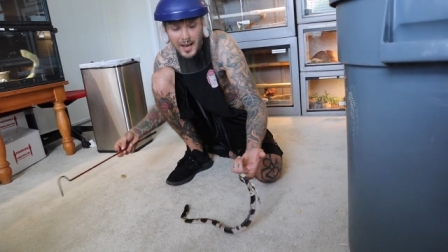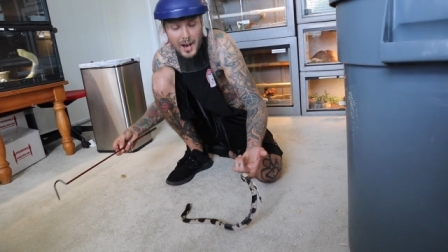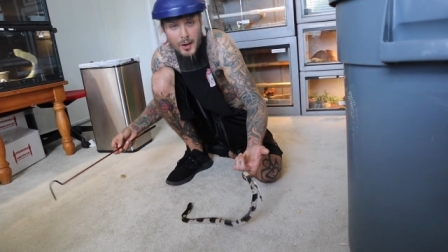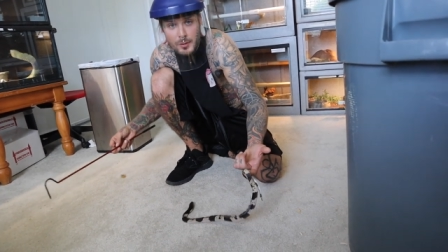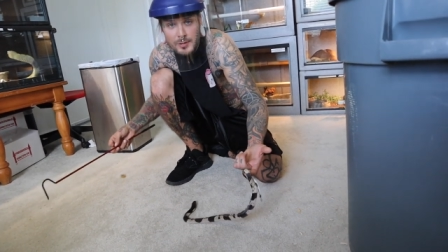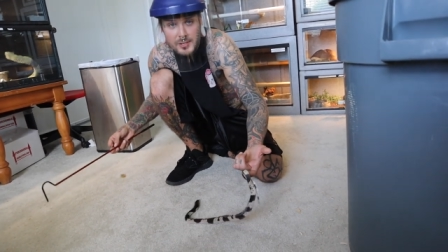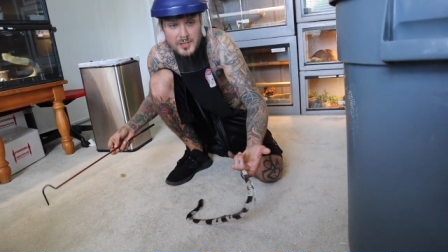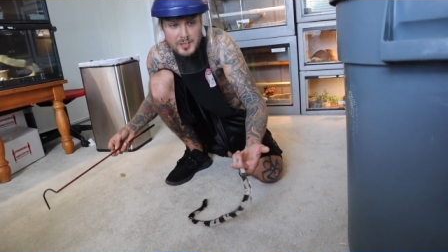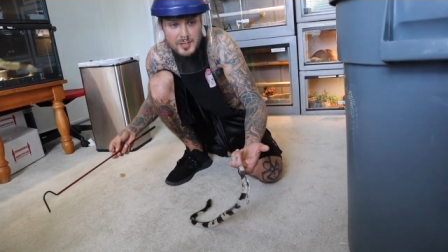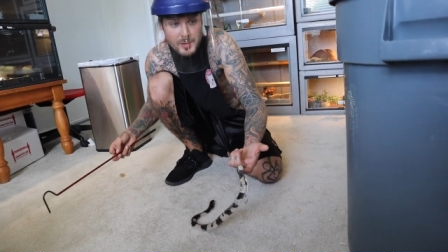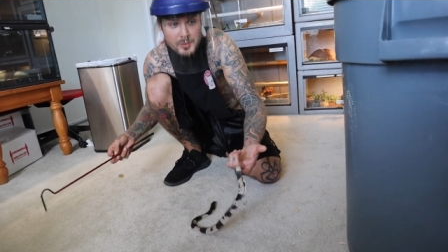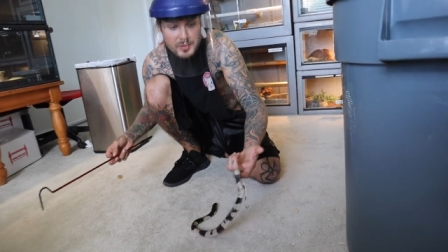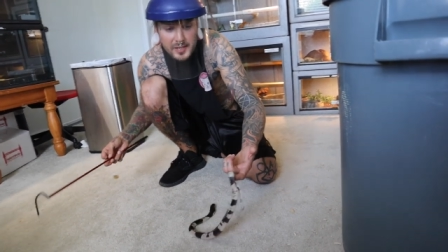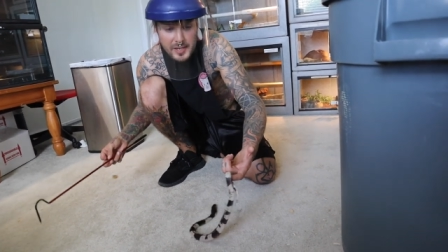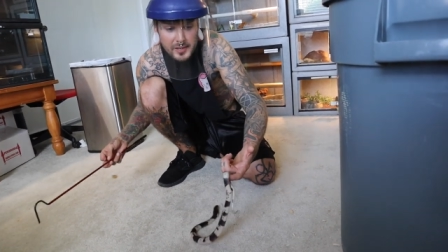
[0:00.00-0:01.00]
I was just
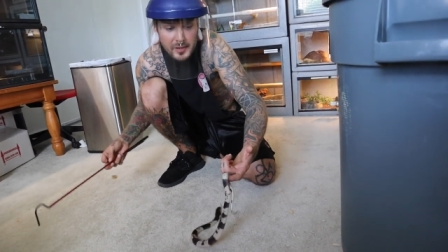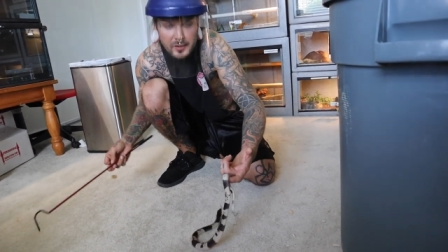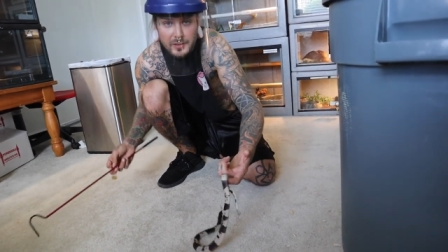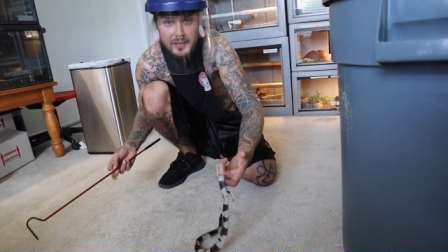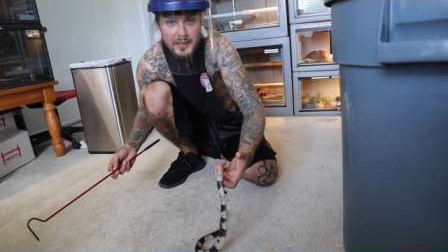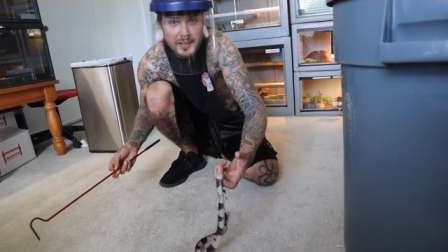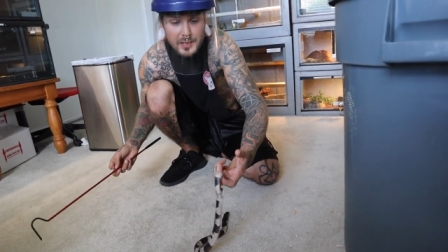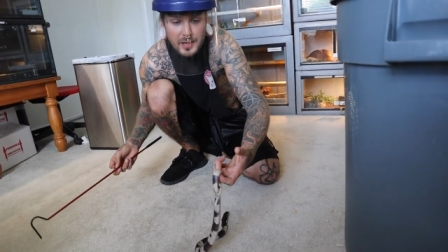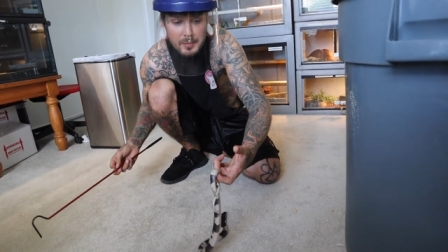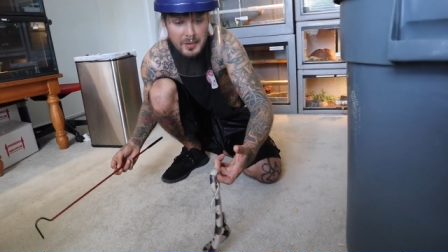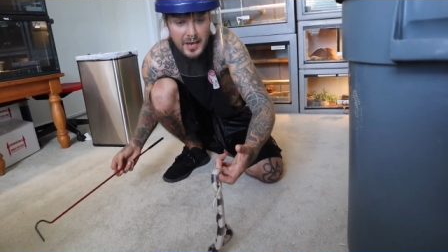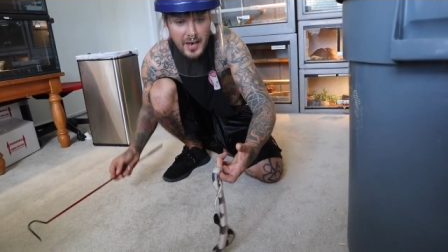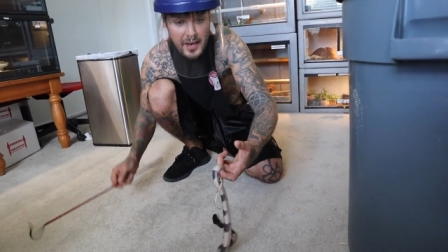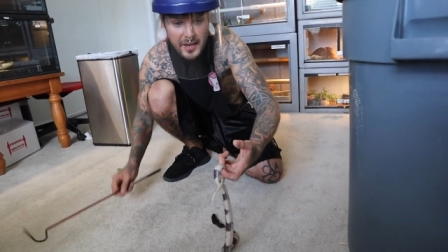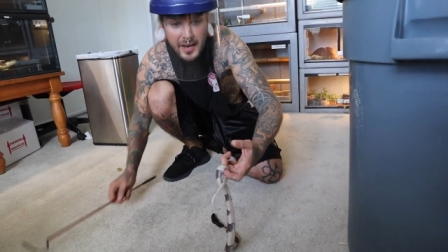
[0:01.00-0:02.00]
upset y'all didn't come
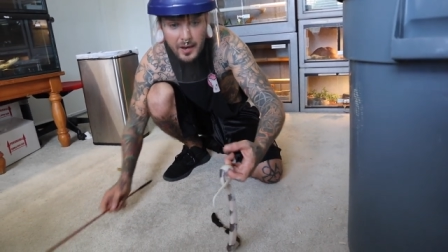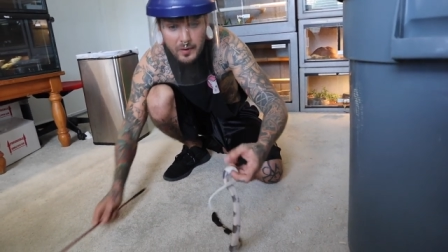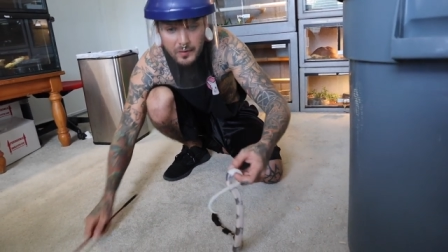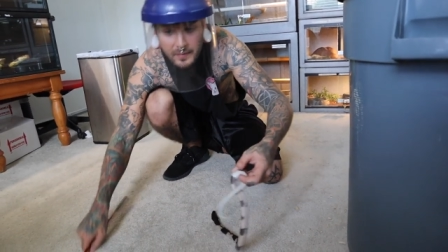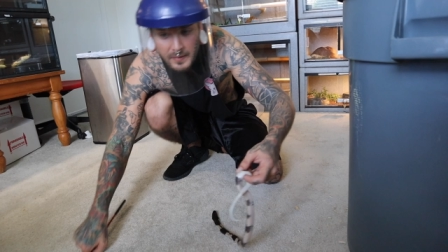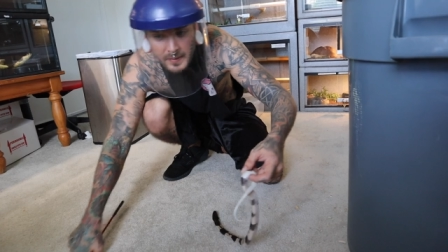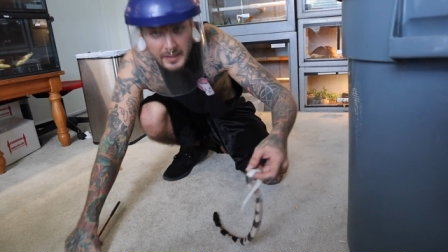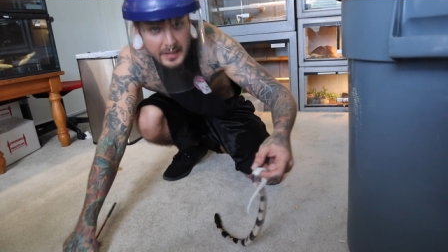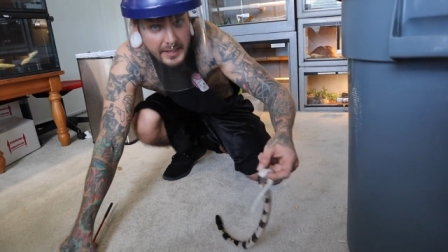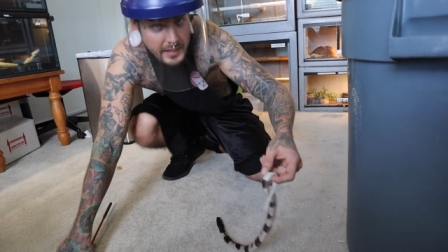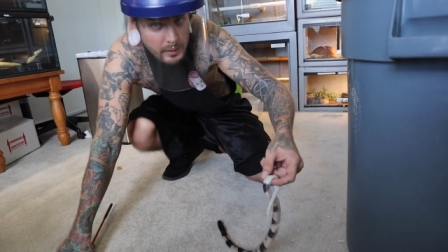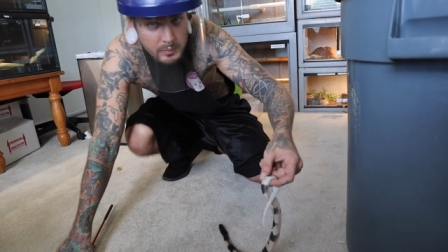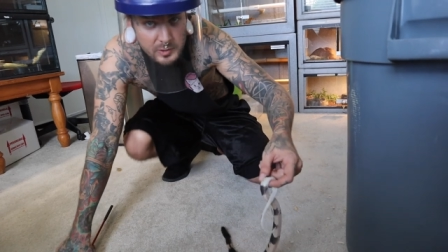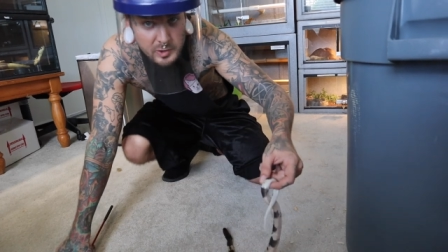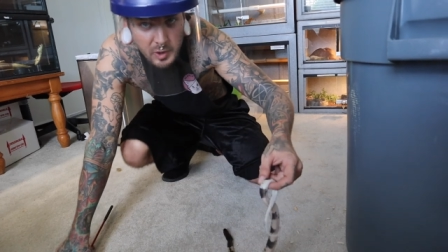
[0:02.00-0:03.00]
hang out.
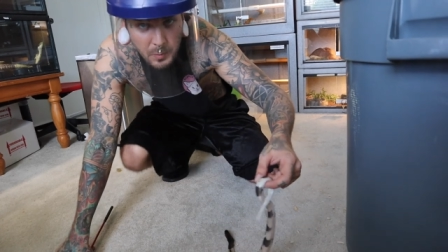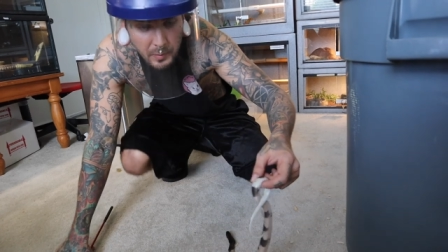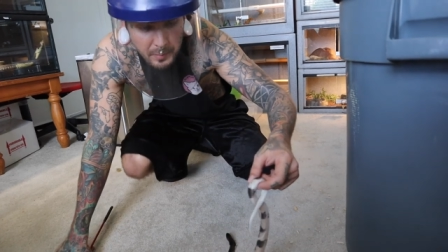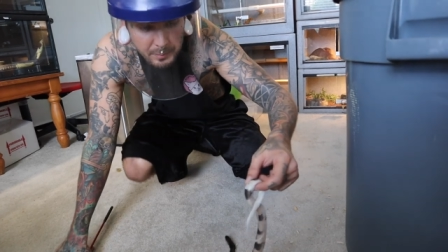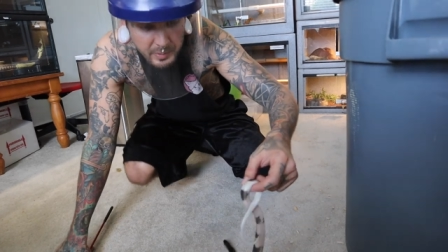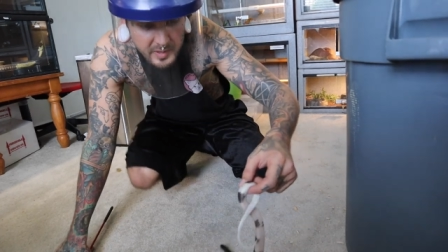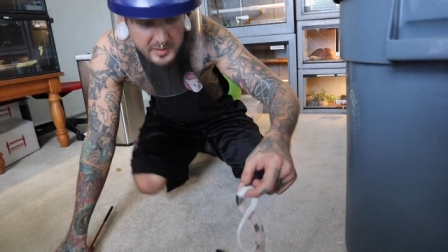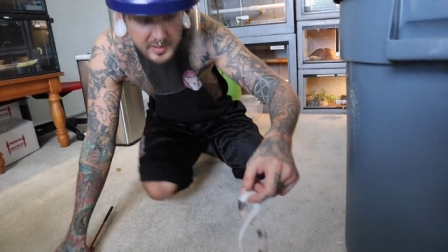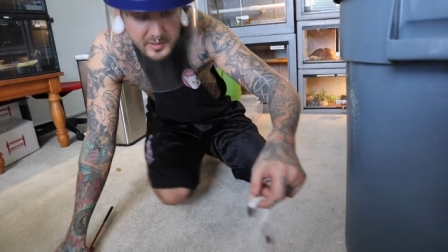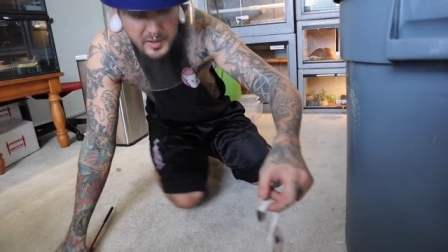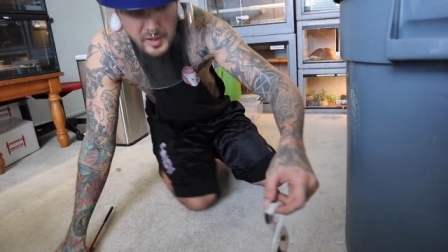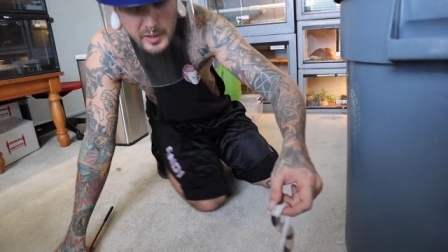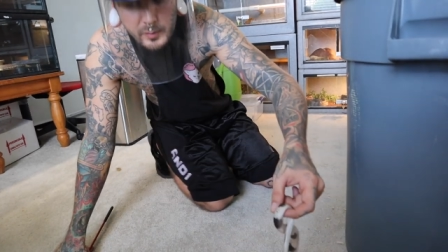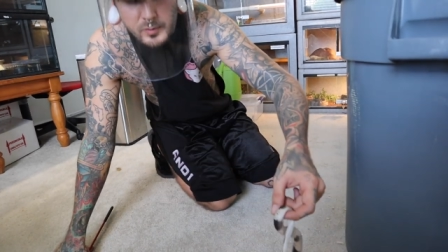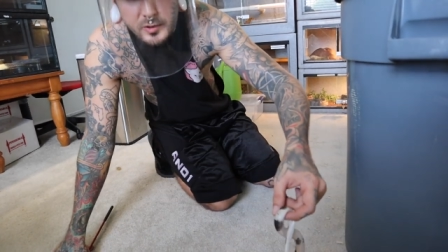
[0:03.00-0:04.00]
Yeah, I'm super busy.
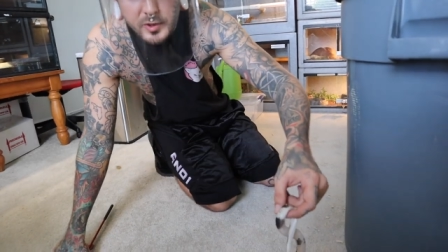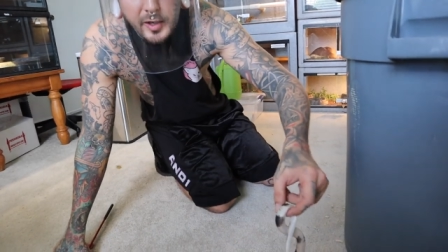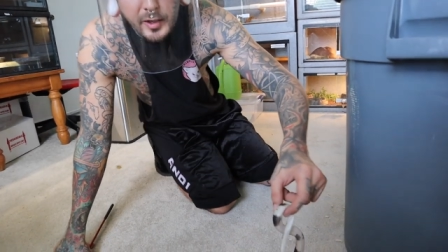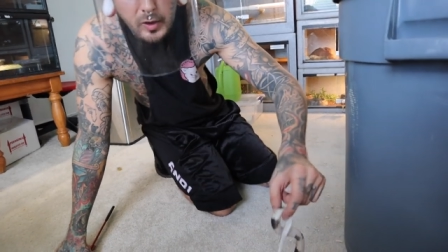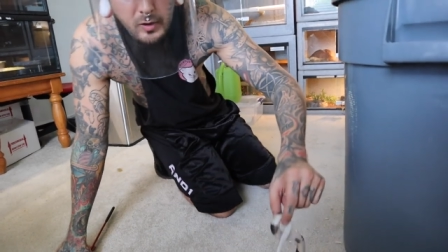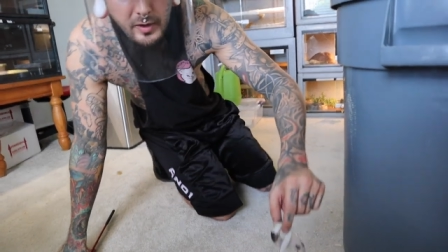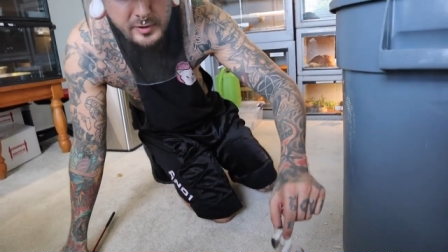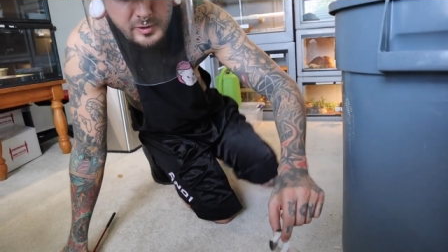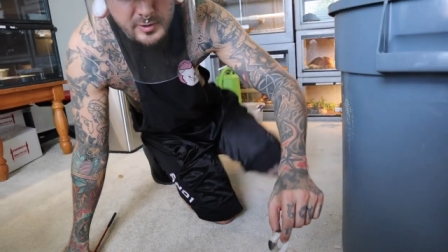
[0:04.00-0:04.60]
Donnie was like, oh, I